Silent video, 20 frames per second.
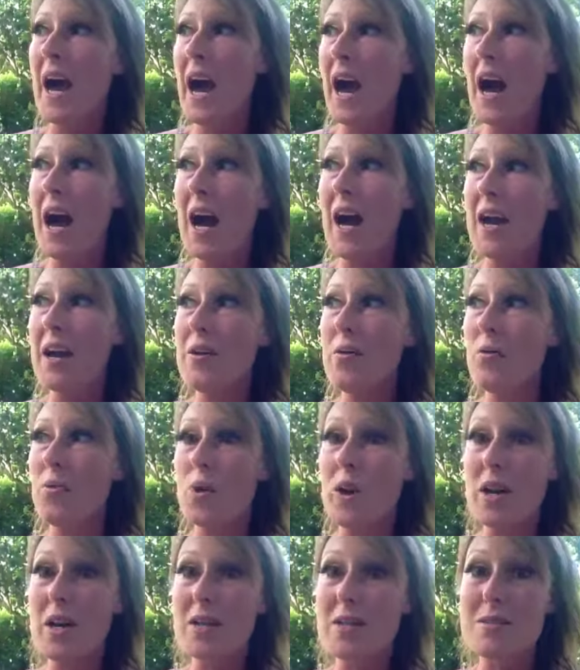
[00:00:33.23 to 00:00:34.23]
I
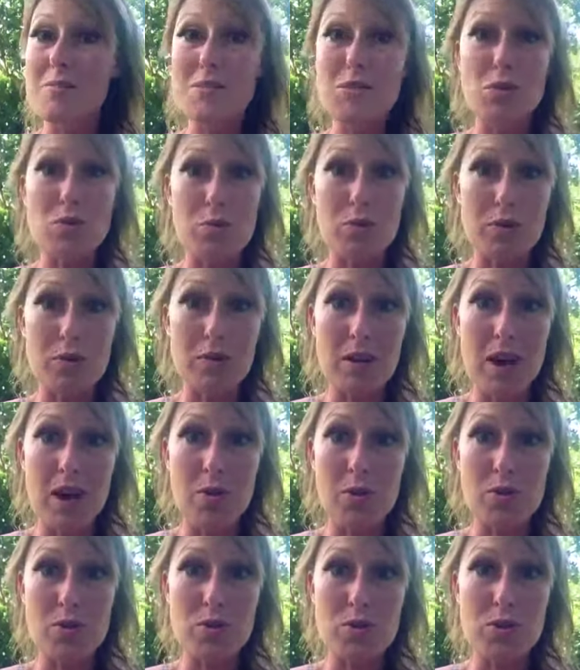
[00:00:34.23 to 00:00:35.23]
was miserable.
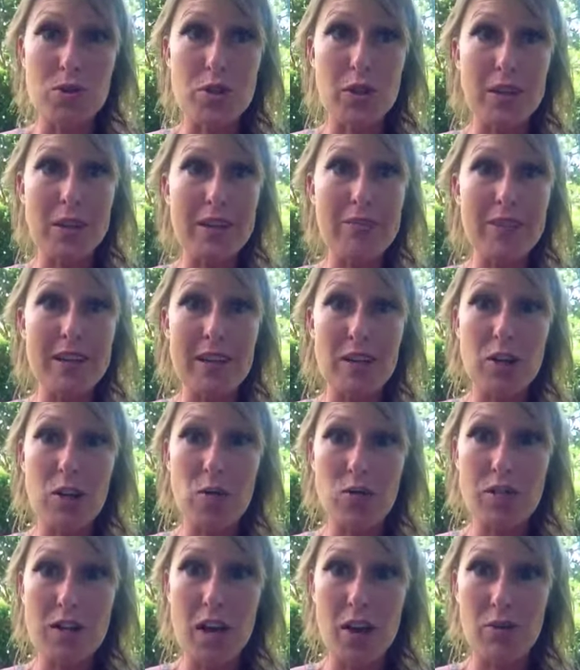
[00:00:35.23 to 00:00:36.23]
I was living in
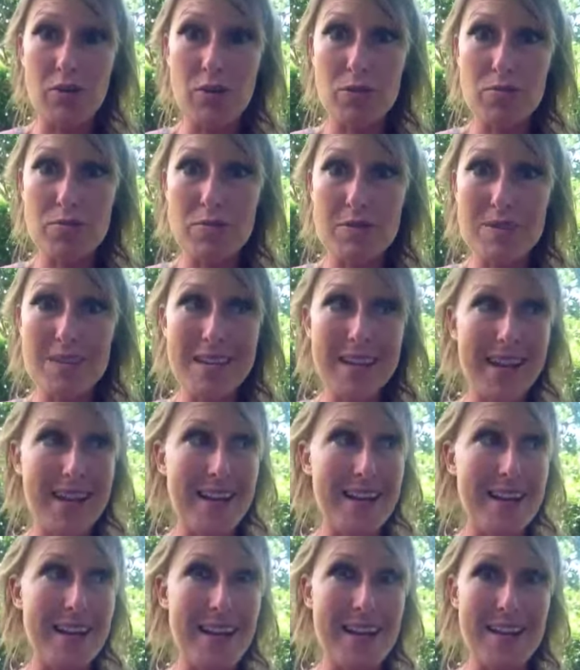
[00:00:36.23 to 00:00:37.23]
hotel rooms,
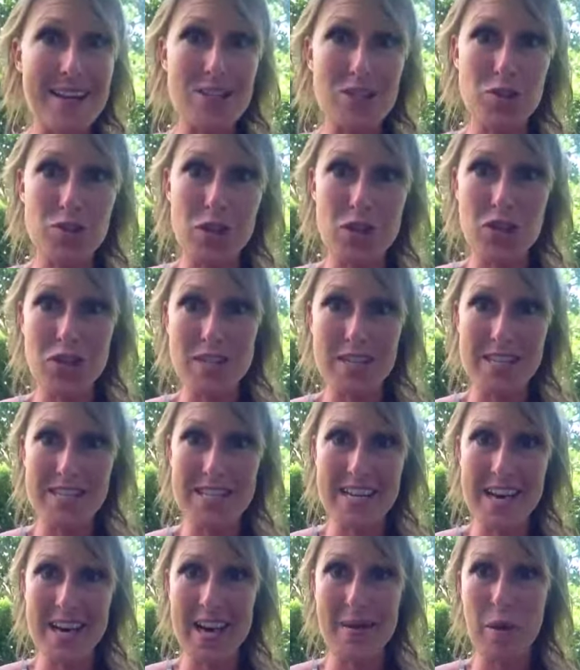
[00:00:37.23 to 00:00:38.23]
10-day stretches at a
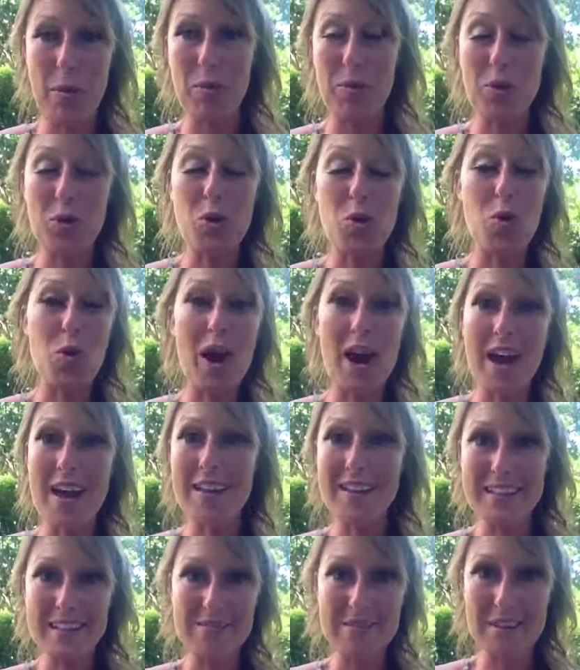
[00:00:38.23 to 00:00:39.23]
time. I would
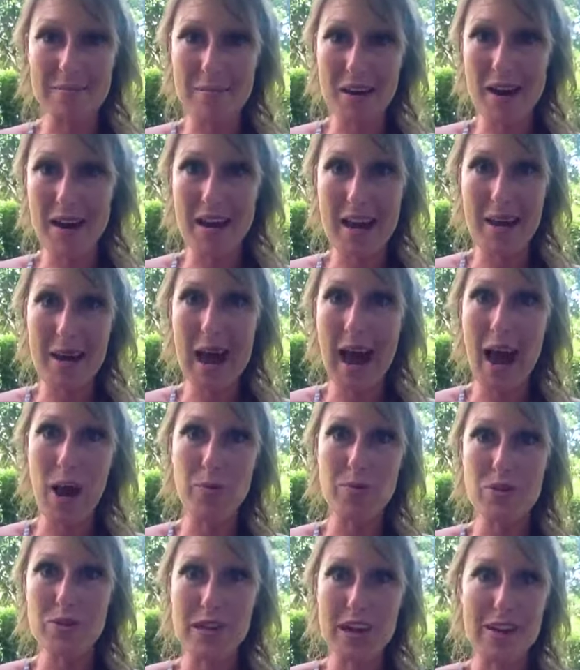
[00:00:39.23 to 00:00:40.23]
cry leaving my
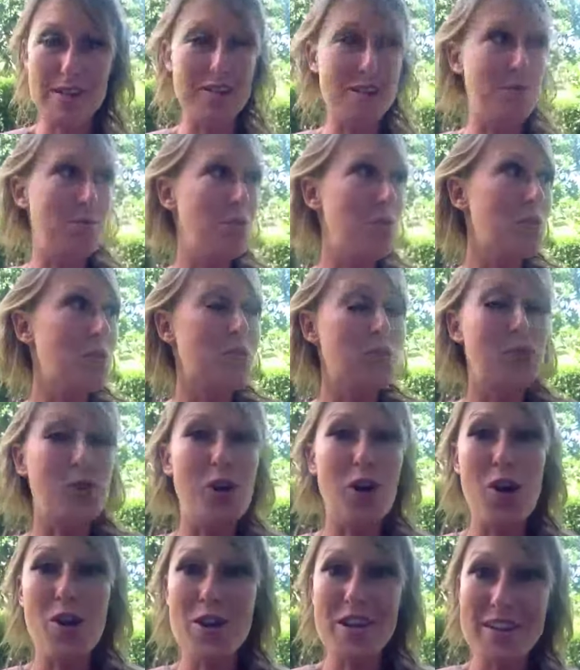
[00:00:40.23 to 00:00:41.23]
house. I had this beautiful
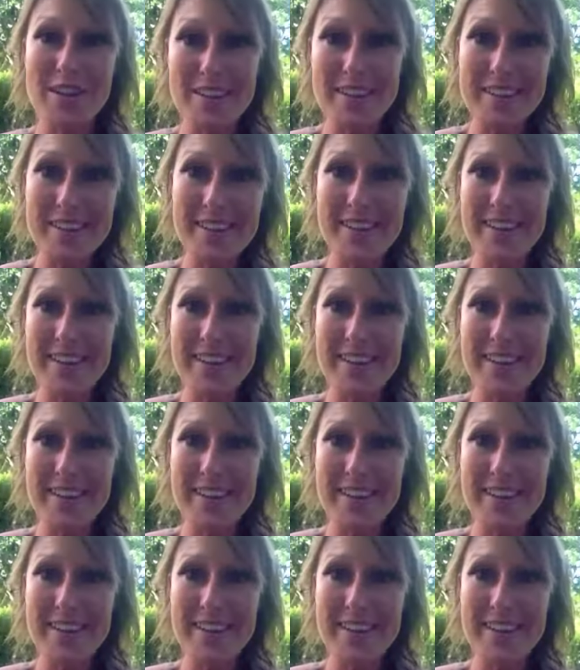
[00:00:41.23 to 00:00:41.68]
garden.